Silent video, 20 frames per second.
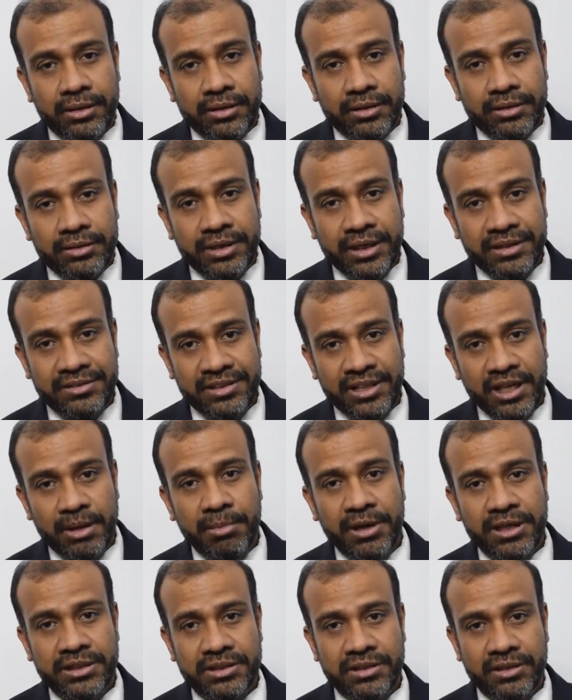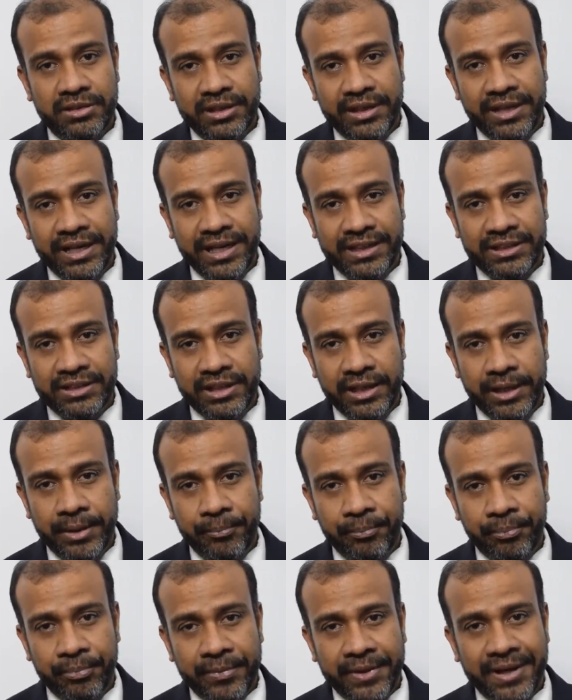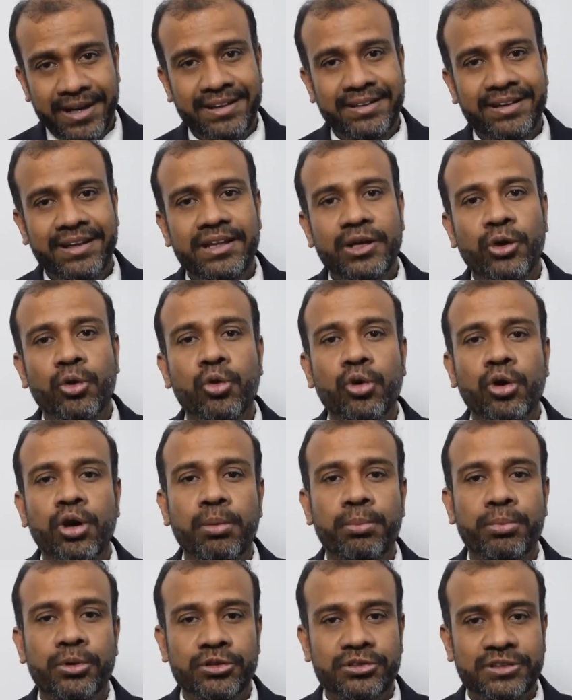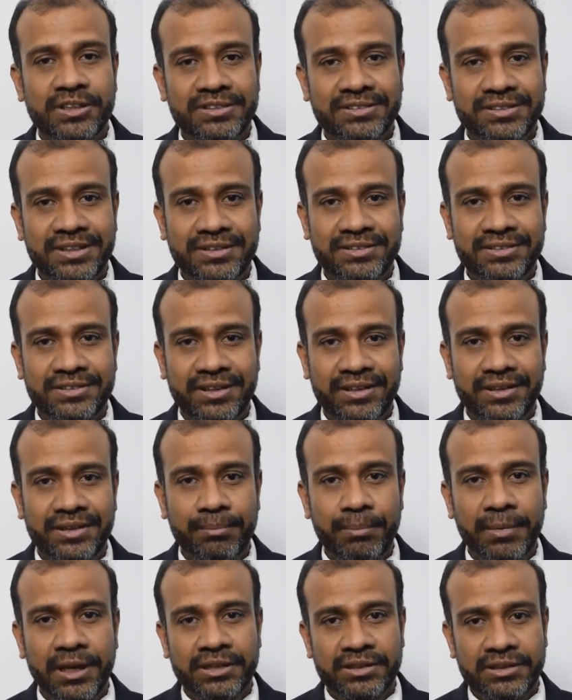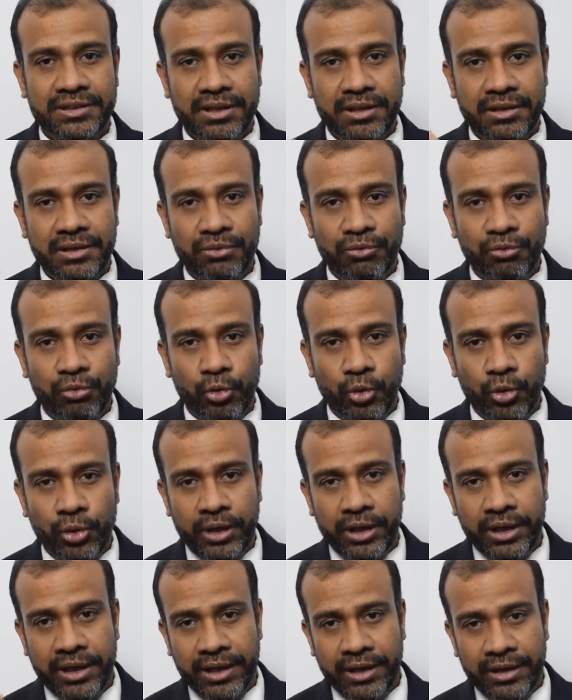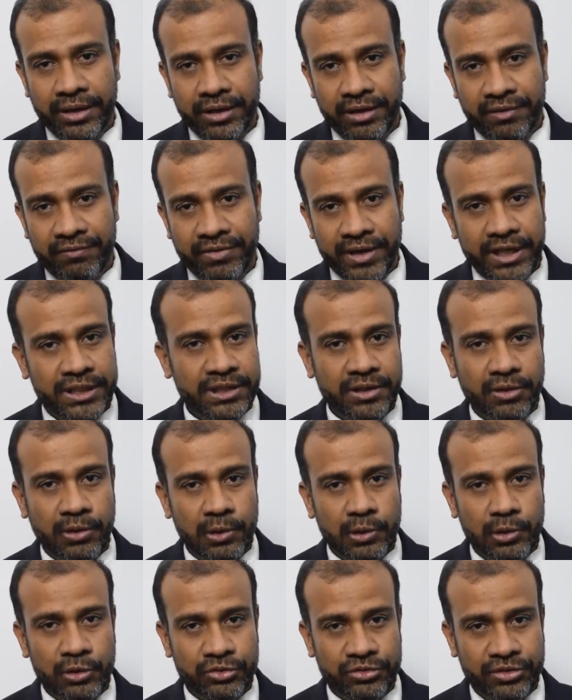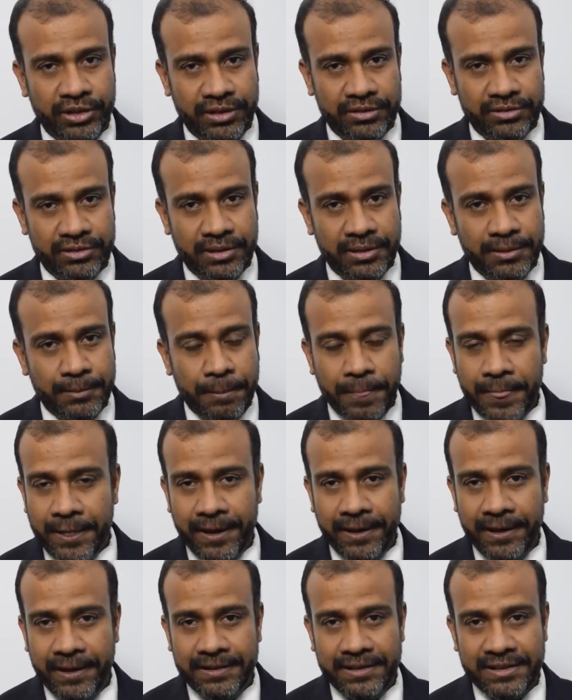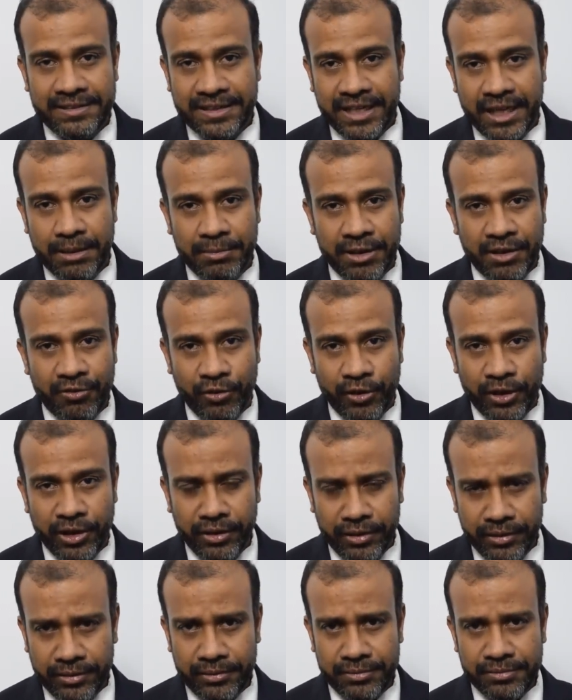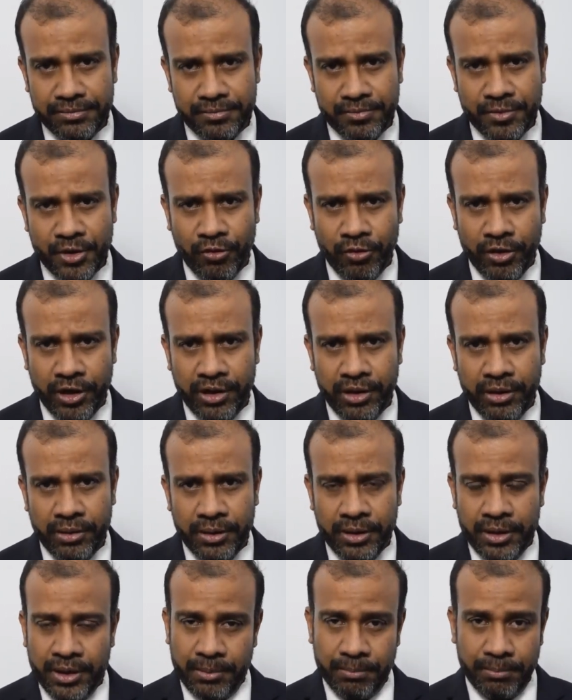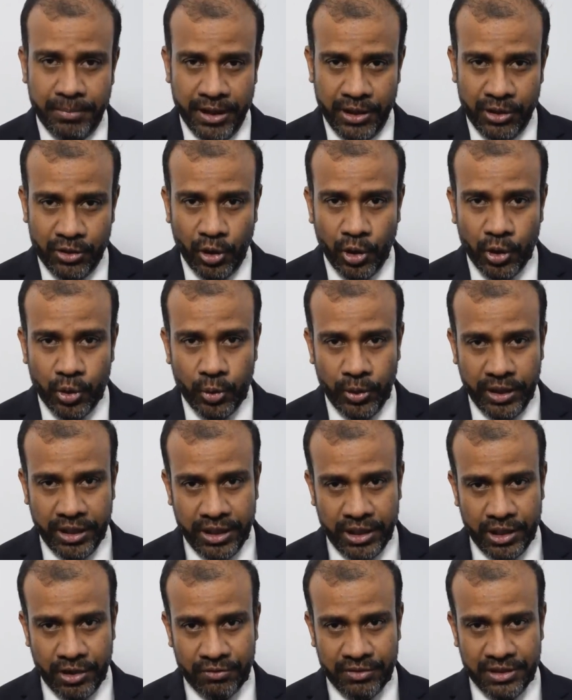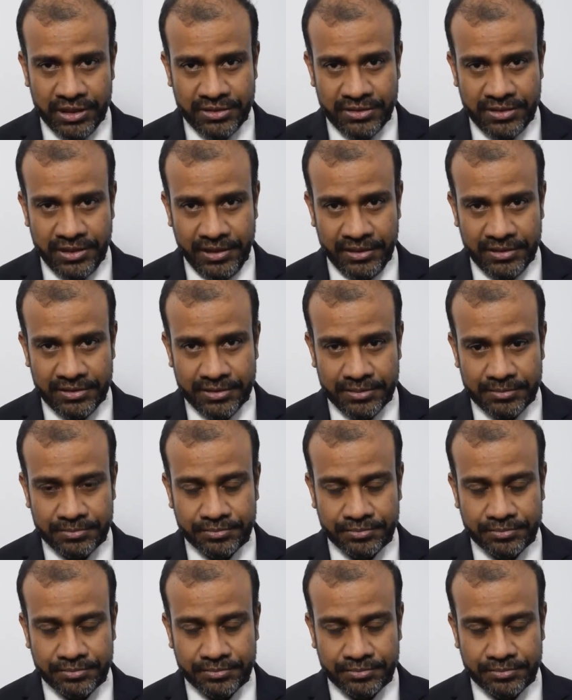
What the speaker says: They see a blister on the next day, and then the whole process sets in: the blister, the wound, and infection, all those things. Again, this can be avoided by not doing any of these things.